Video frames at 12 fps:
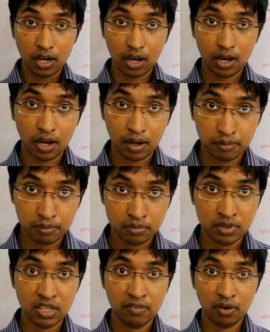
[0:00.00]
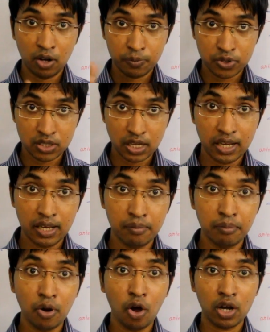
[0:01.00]
develops a
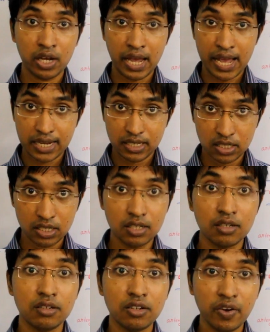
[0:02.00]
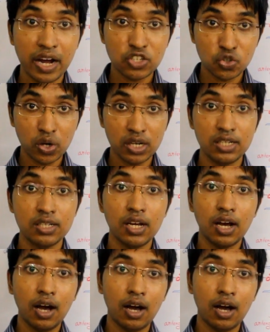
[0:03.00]
blockade, gradually